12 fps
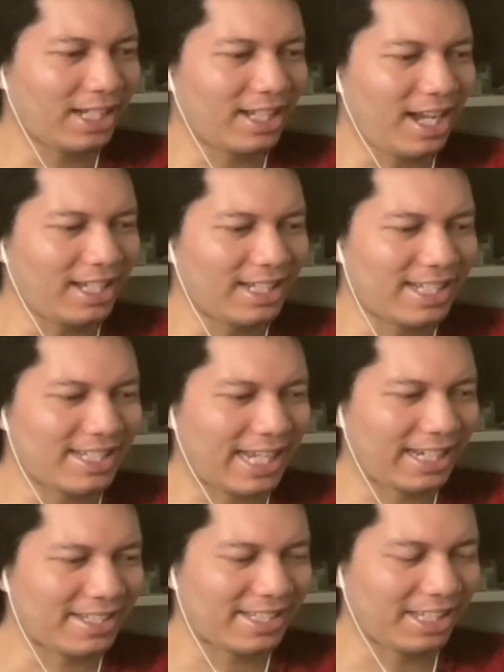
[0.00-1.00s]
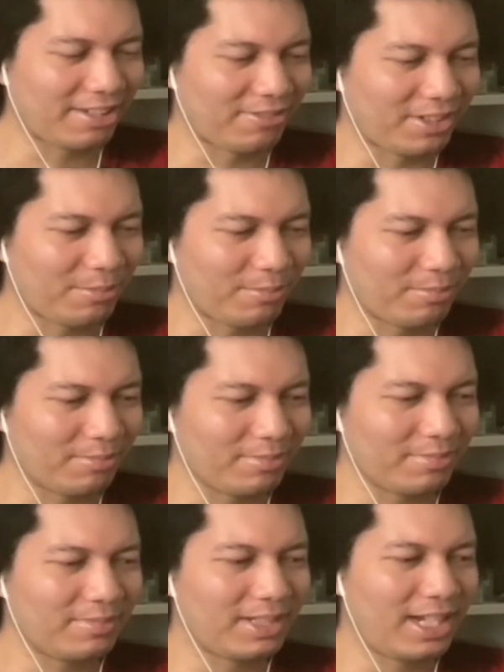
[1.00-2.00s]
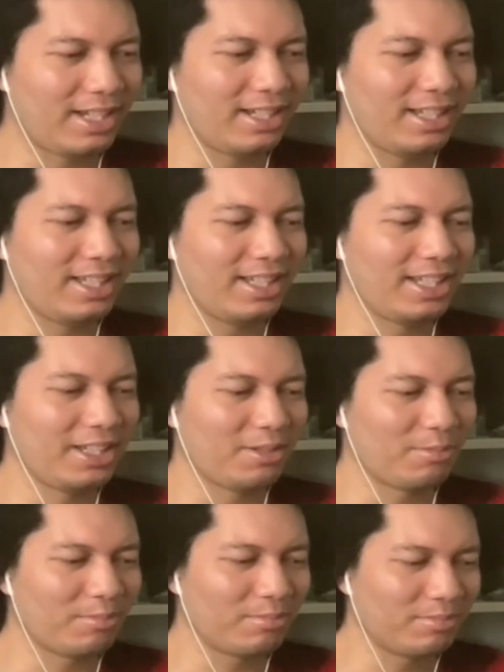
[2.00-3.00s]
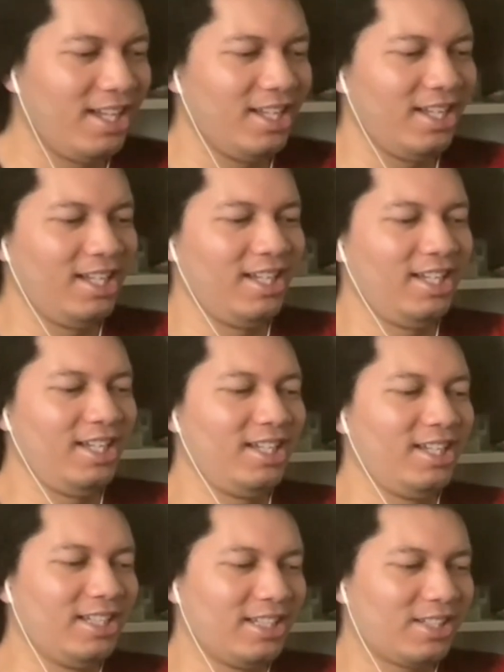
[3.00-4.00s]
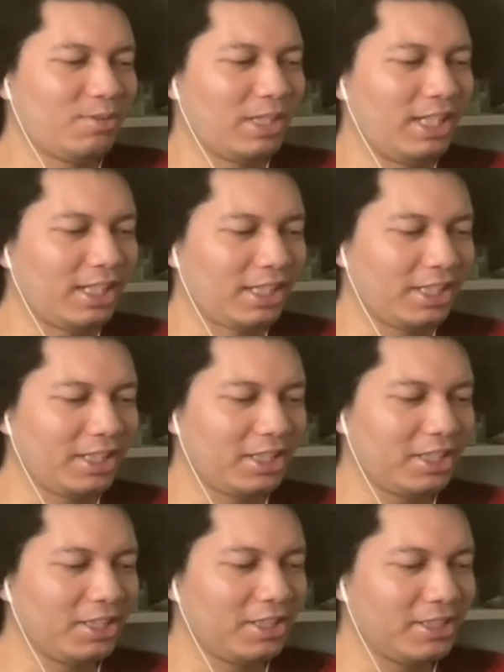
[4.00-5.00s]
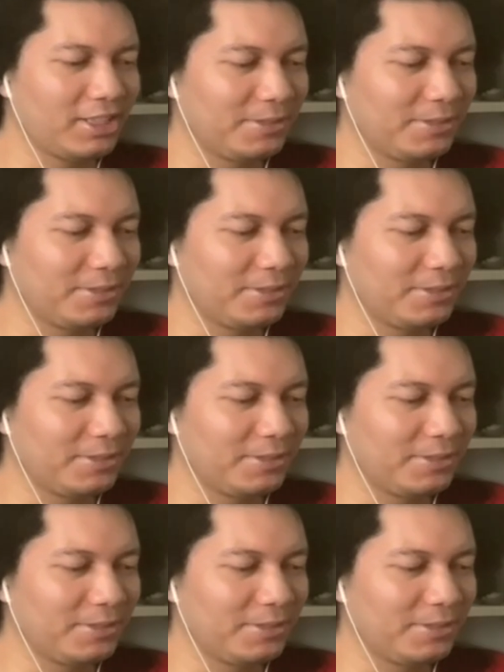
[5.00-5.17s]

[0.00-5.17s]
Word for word: gotten a sex scene from... No. Unlucky girl.